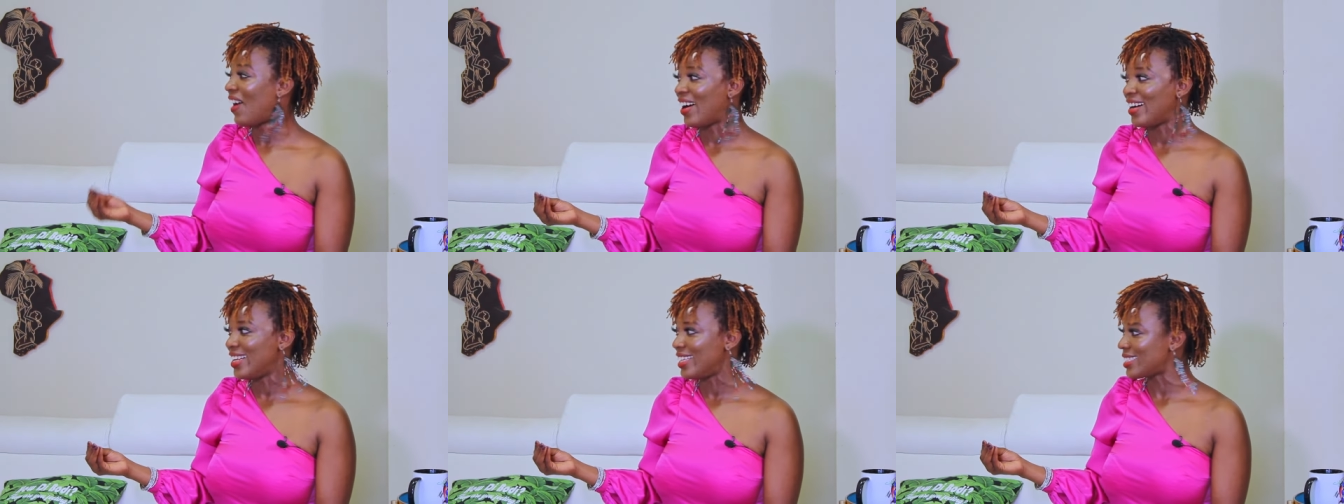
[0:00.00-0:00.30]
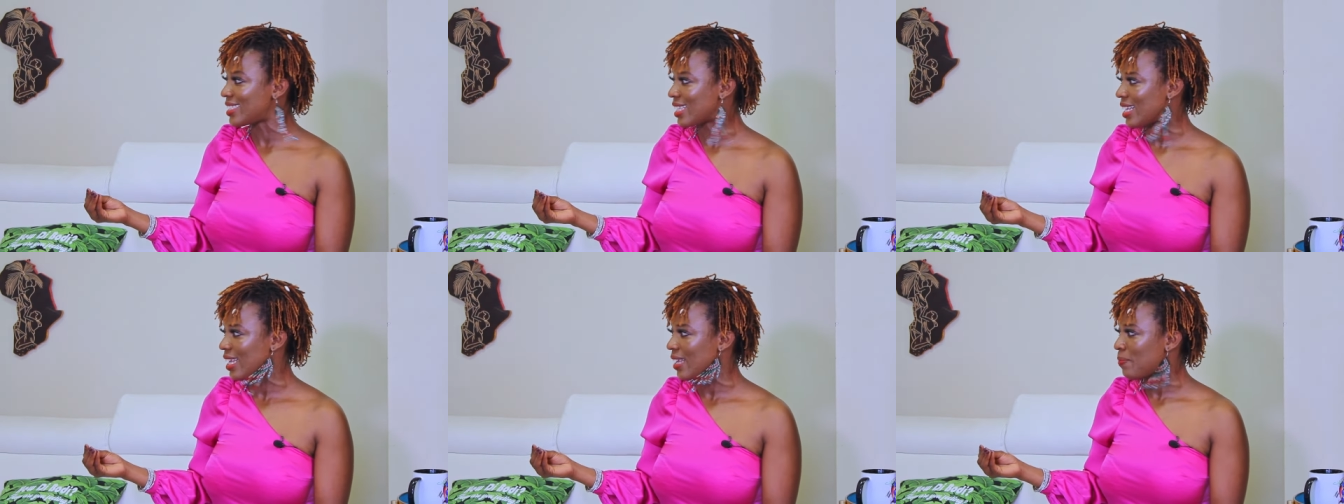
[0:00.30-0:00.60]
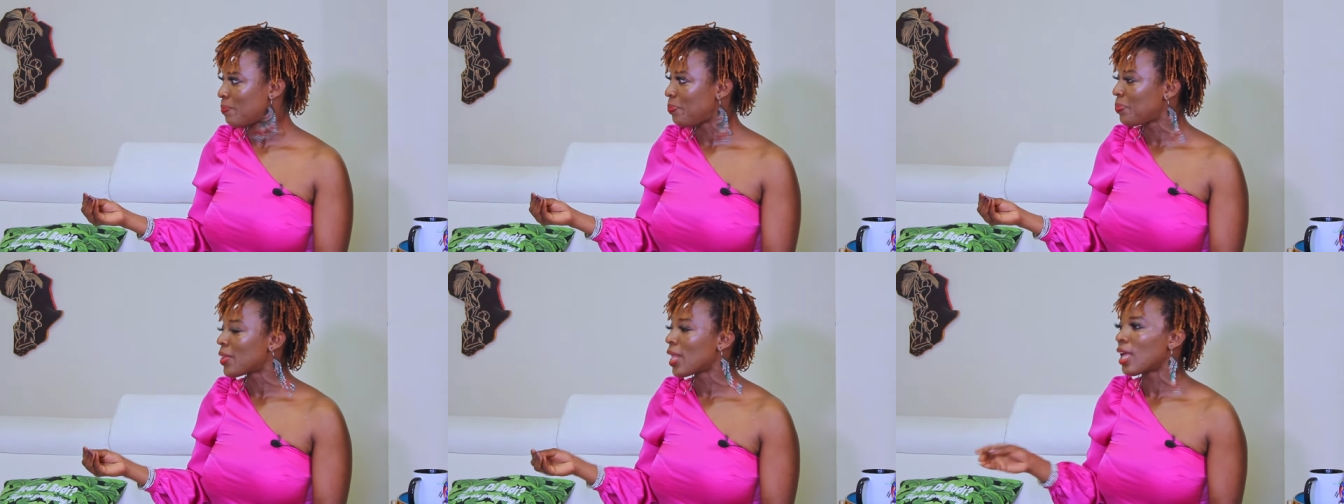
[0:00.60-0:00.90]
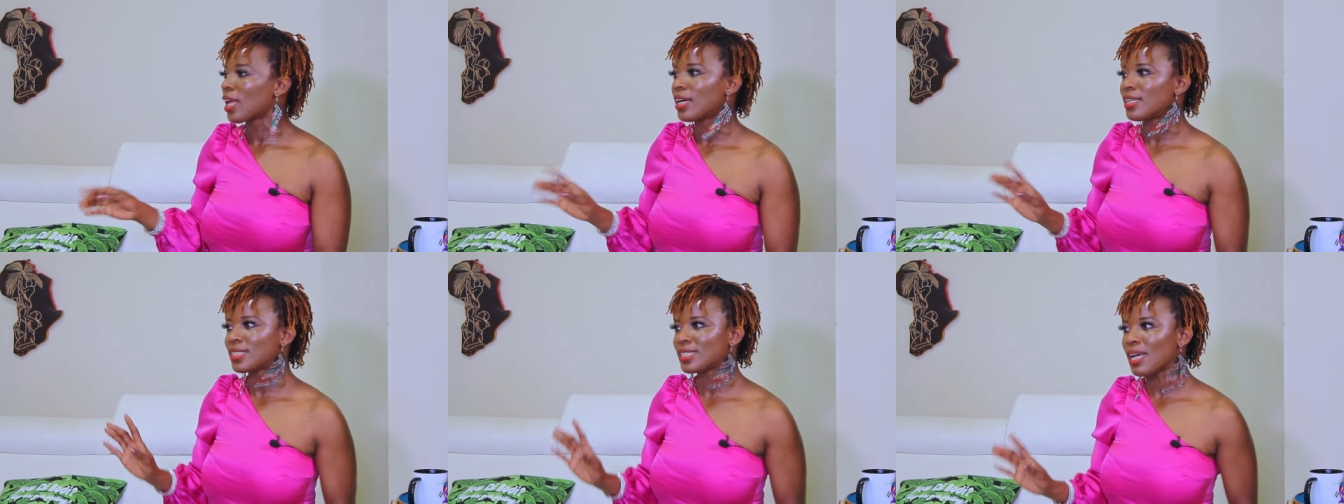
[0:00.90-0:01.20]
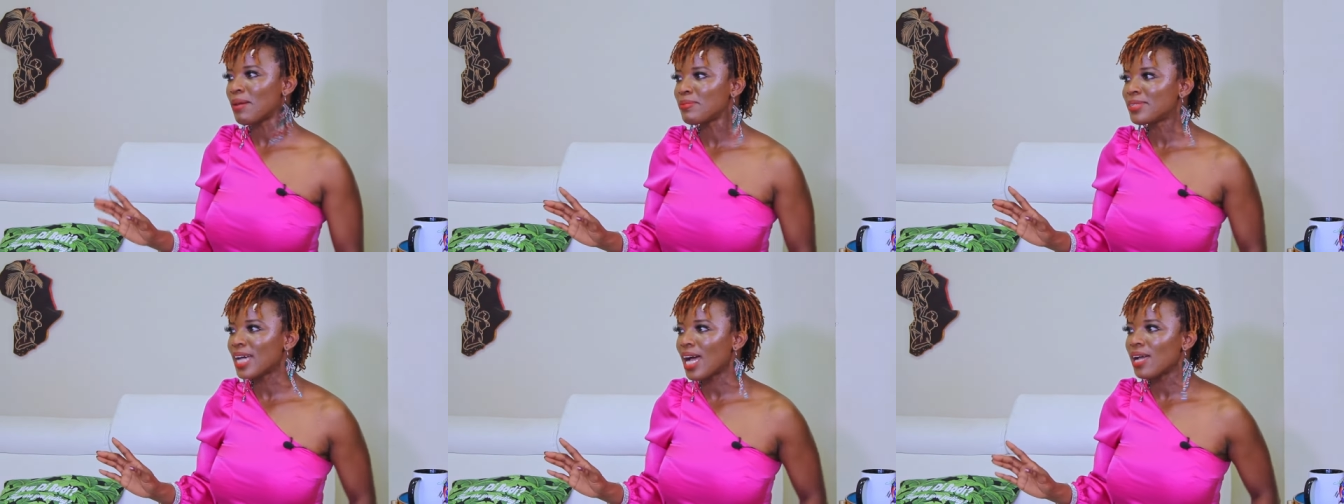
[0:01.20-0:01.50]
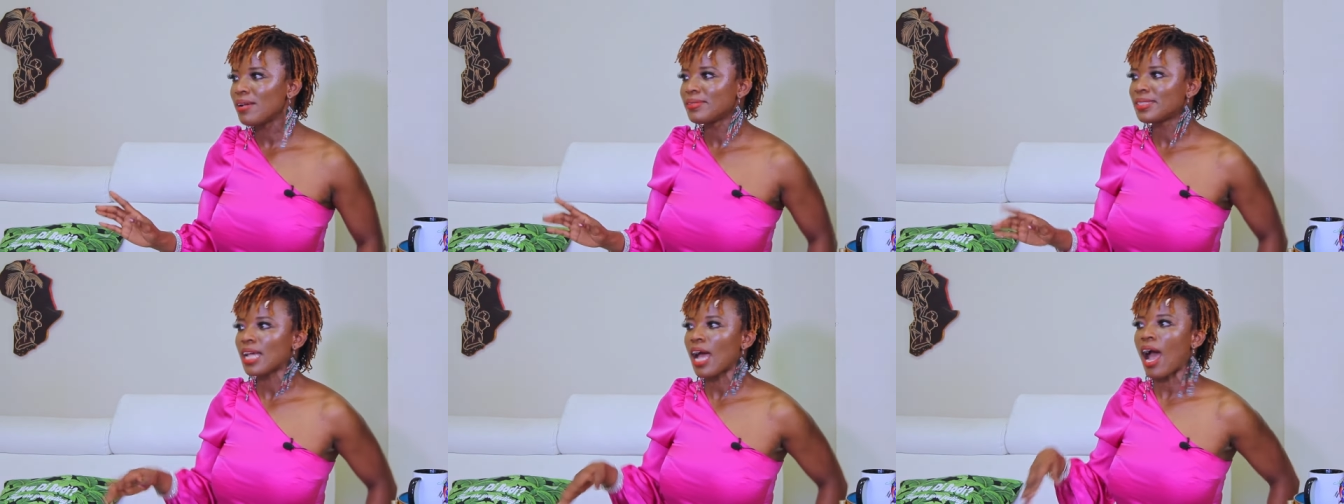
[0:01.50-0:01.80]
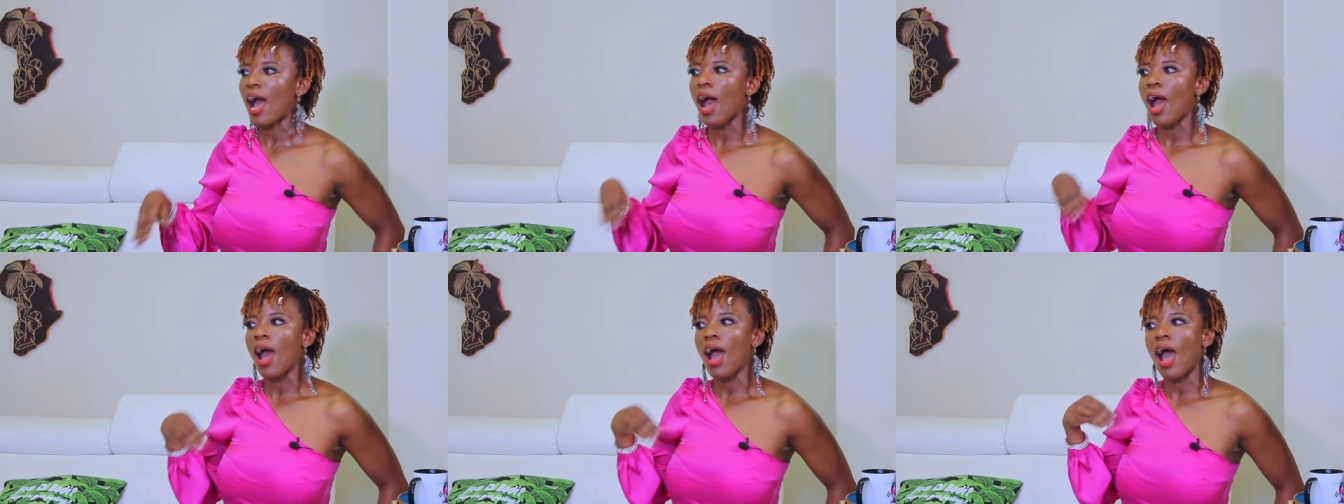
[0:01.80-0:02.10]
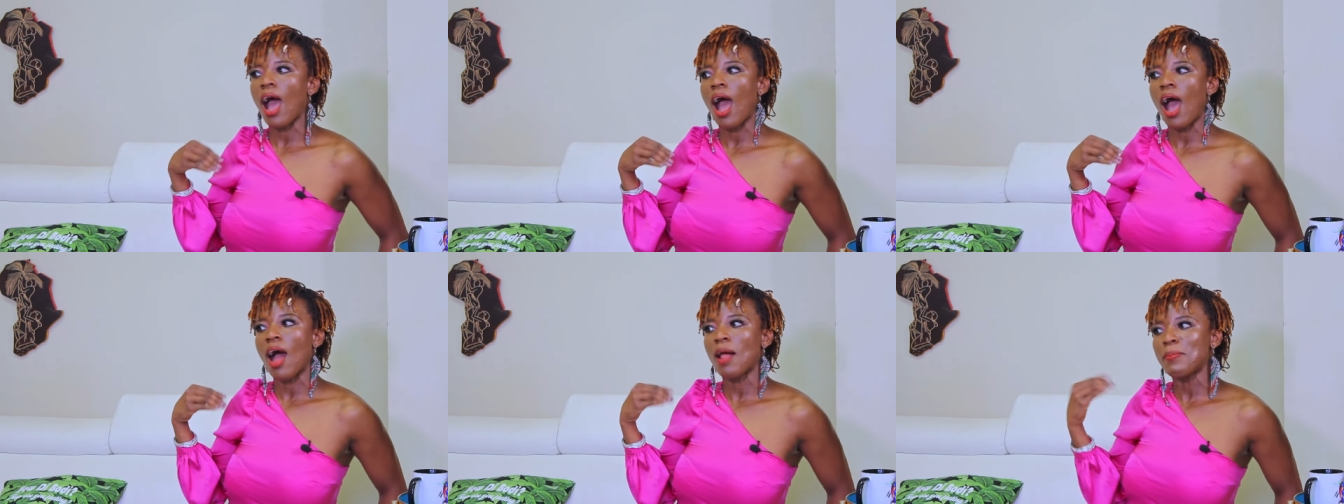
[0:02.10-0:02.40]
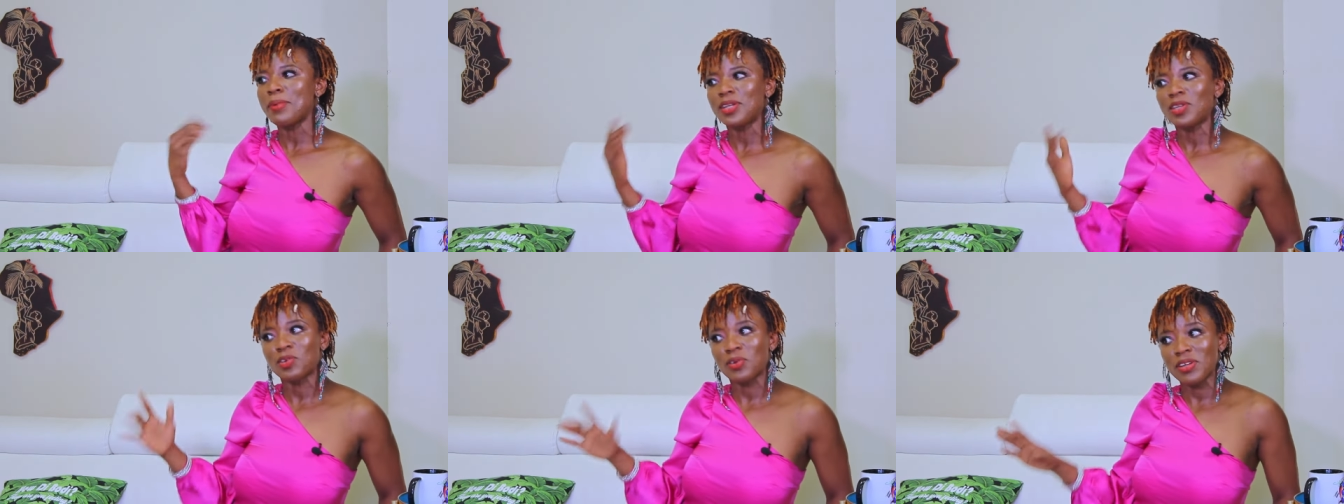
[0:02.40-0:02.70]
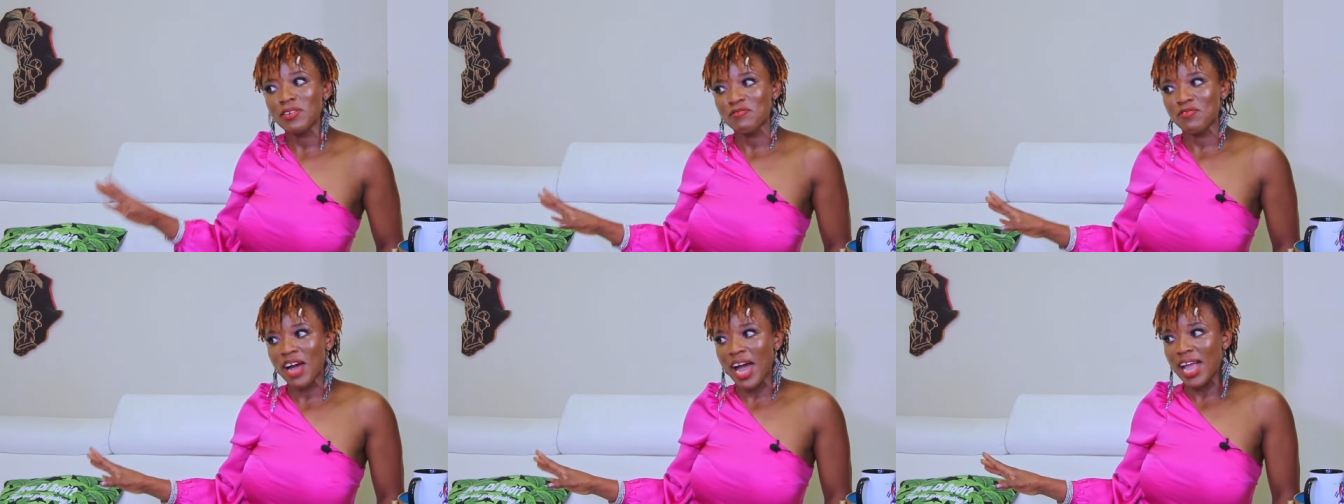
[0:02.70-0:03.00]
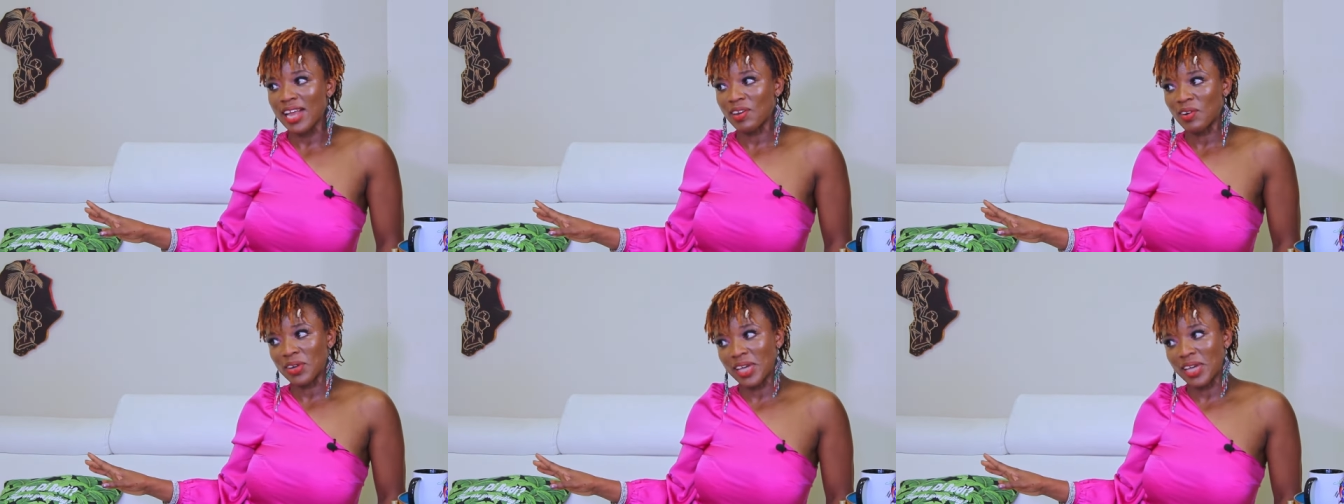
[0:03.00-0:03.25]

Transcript: Honestly. Because sometimes I'll be doing fine,